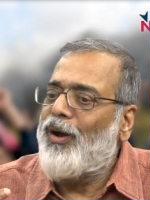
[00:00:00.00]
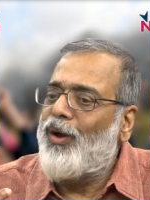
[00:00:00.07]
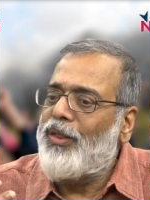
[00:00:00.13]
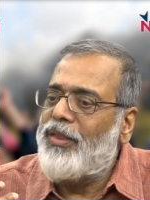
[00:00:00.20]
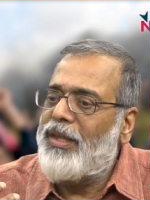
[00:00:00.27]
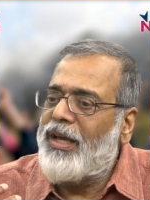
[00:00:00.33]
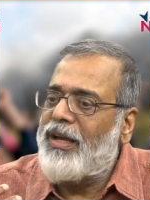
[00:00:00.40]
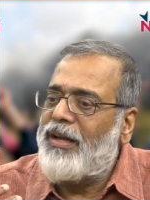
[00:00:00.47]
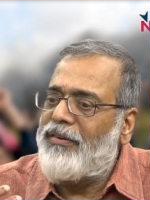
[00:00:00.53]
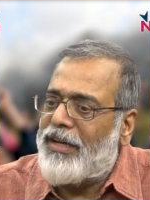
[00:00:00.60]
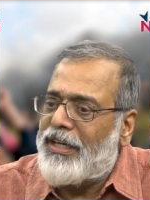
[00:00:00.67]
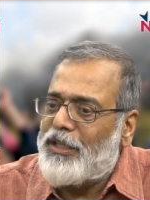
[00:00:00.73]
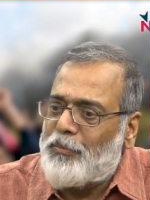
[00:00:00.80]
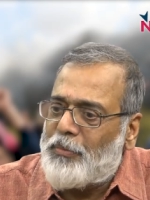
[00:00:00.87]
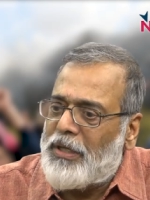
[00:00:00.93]
The
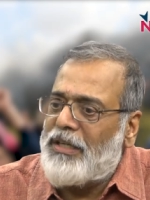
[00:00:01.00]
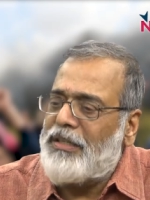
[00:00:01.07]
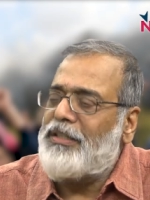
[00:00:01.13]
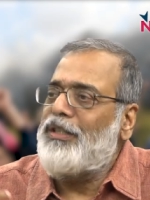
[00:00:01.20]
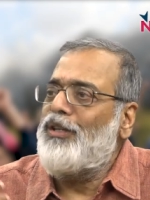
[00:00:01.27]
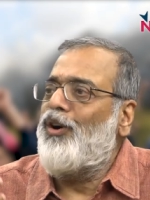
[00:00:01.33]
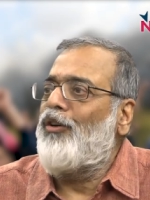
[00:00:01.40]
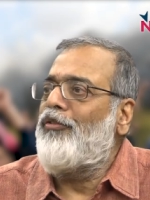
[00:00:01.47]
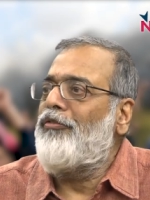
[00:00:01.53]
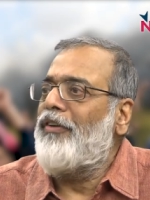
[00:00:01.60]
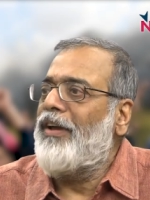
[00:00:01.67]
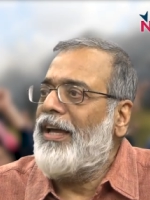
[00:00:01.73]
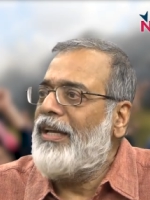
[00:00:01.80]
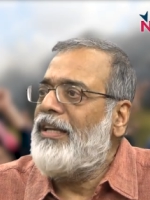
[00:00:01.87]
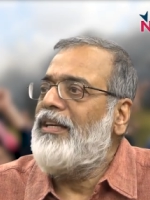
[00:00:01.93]
credibility of
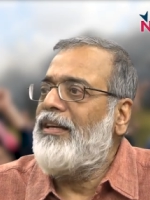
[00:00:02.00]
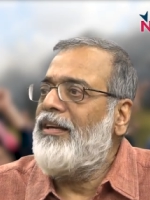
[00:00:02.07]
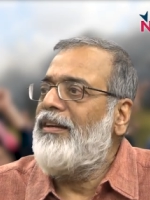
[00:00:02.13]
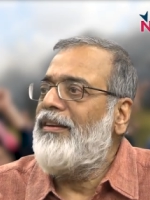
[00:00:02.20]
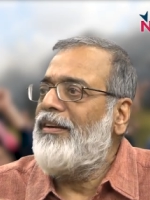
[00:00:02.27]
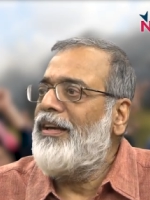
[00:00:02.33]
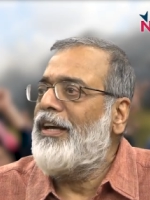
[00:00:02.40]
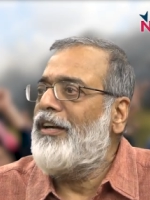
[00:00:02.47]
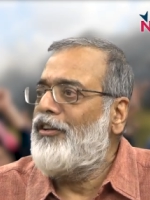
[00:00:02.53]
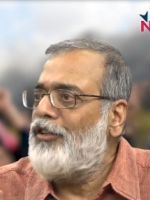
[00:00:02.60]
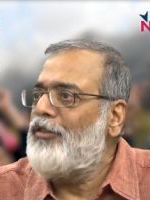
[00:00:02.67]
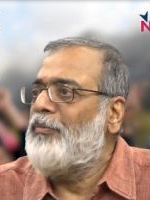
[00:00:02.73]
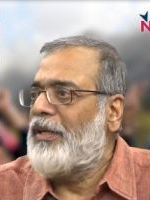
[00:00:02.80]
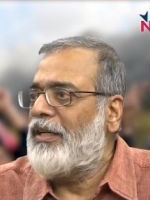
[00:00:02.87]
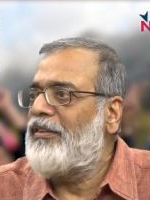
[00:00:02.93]
any
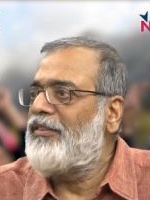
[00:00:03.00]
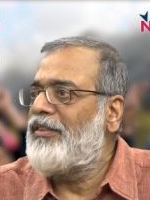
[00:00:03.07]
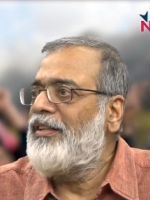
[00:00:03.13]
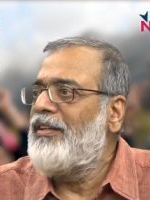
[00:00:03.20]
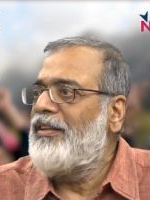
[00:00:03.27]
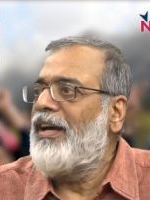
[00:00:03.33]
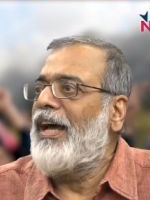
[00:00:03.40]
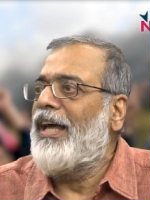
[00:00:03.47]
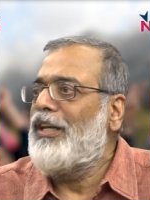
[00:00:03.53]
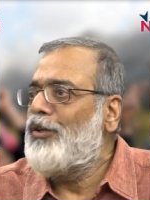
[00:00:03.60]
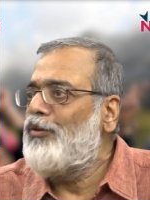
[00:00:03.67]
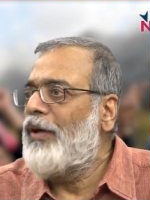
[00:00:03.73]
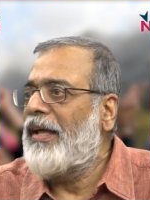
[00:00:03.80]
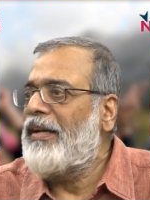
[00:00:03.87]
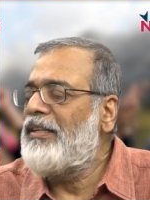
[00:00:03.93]
agreement and
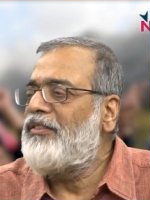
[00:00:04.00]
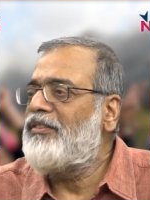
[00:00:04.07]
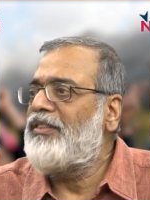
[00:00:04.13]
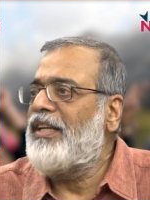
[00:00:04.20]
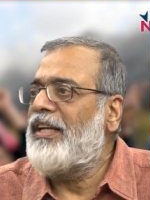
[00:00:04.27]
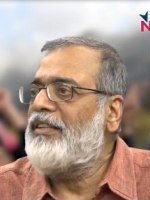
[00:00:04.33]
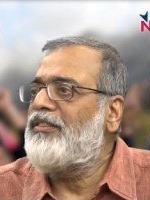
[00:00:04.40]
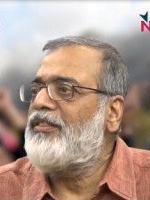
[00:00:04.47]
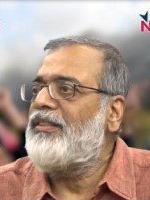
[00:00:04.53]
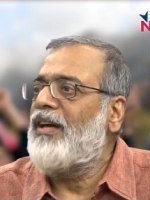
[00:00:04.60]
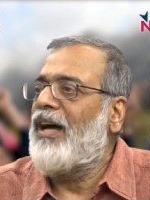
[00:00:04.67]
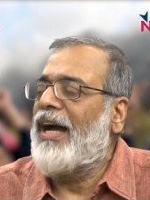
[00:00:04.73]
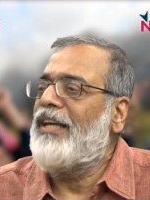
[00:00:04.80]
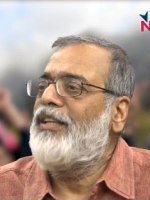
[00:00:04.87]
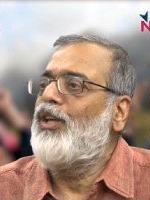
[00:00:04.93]
United States
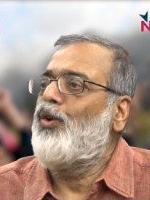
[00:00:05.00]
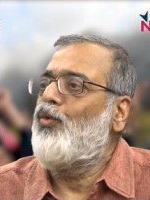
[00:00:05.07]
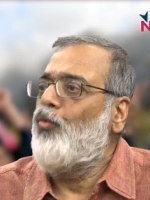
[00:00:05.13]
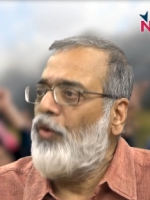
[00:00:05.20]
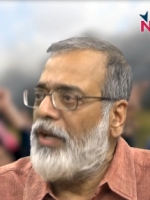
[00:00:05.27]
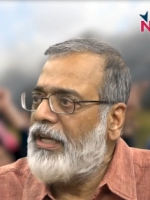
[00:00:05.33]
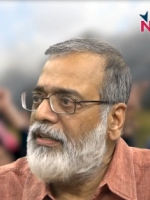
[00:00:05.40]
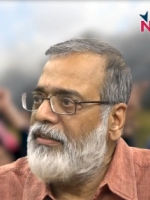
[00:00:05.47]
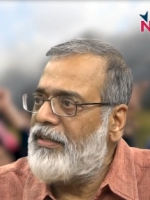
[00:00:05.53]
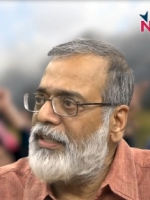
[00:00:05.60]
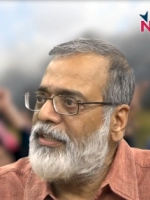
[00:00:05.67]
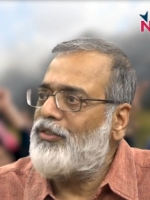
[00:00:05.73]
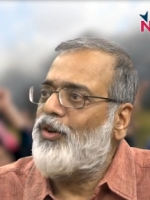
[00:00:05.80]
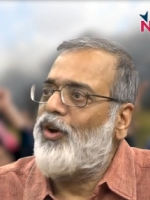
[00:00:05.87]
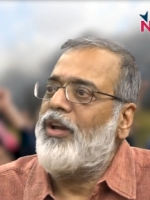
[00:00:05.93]
either
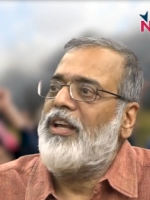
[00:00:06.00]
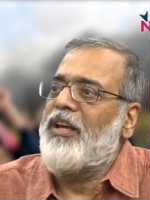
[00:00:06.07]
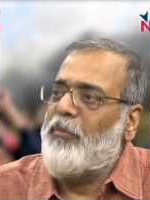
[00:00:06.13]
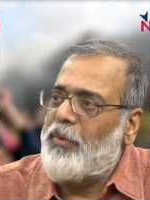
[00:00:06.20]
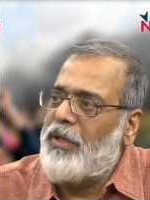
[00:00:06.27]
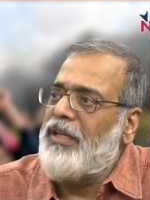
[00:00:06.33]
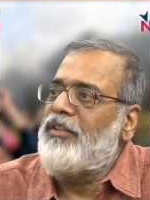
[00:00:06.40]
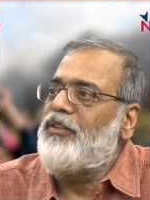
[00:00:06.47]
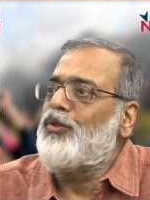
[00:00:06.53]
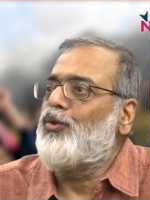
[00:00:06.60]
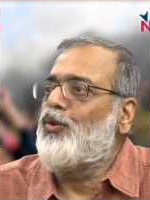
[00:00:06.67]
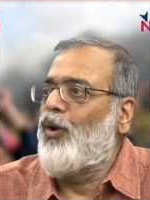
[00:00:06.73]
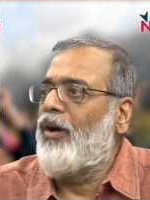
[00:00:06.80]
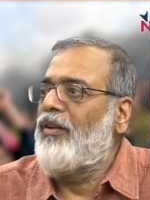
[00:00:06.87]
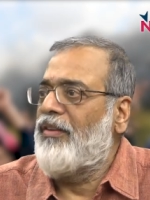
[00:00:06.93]
willingness or ability
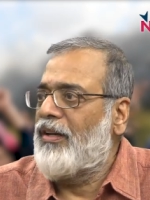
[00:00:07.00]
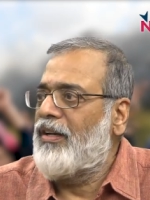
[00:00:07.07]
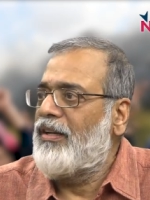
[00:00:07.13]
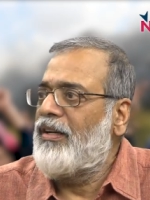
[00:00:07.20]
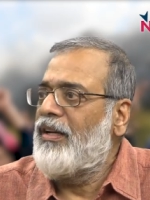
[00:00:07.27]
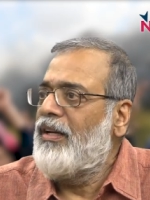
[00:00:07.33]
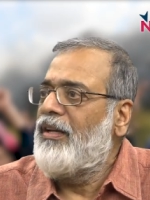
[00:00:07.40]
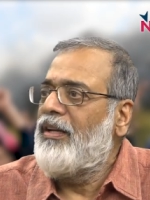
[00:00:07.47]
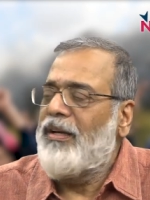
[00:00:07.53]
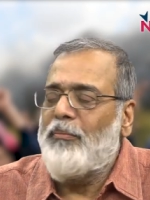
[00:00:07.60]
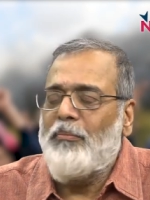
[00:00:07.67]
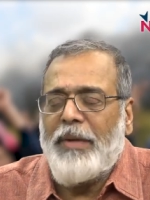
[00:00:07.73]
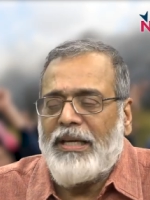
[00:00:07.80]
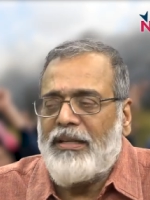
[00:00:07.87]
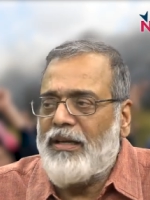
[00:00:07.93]
to honor it
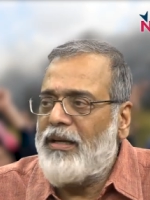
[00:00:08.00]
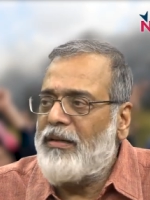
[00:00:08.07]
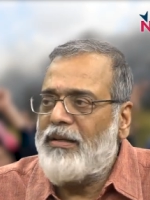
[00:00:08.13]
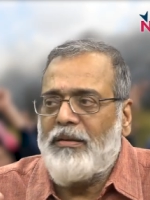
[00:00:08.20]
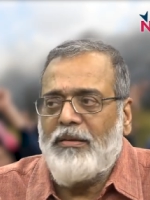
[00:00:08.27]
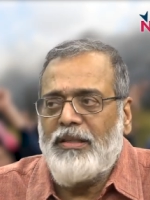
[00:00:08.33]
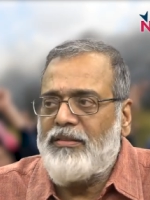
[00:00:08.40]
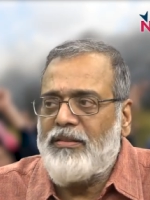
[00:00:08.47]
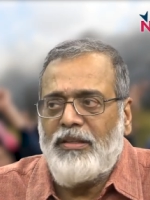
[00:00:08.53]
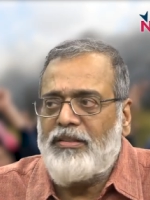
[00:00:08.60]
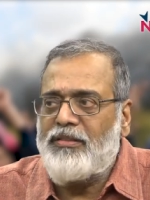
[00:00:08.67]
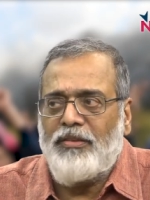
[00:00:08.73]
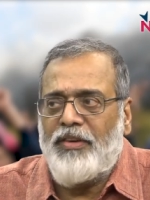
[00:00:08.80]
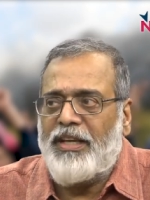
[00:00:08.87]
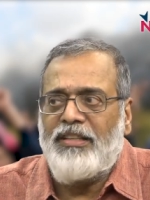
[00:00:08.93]

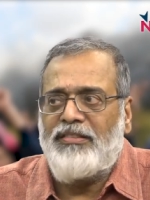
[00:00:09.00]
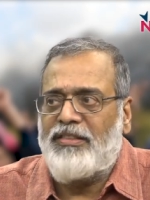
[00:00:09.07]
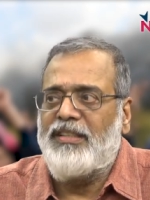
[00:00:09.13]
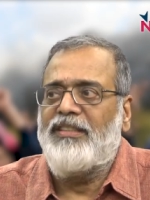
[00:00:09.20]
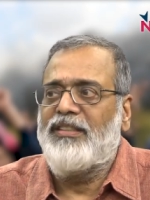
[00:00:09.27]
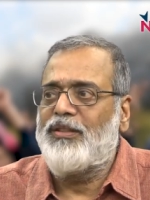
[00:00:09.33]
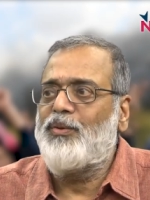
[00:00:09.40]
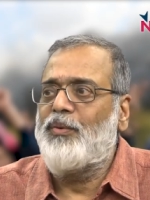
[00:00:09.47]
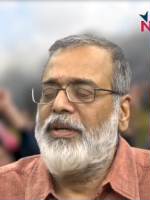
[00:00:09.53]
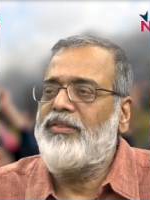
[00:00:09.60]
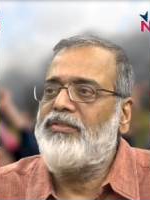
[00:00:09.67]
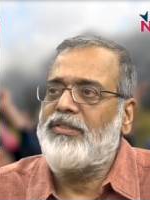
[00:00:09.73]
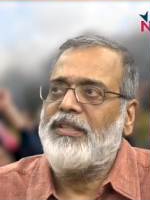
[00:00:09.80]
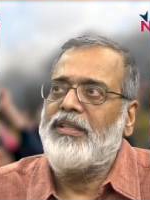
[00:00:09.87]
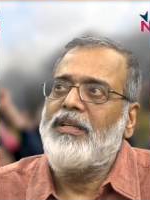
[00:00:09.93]
is a very serious
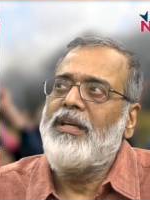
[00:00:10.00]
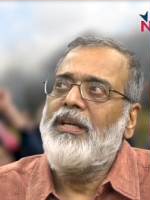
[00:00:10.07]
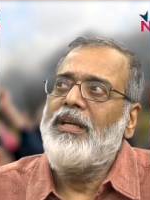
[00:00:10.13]
question.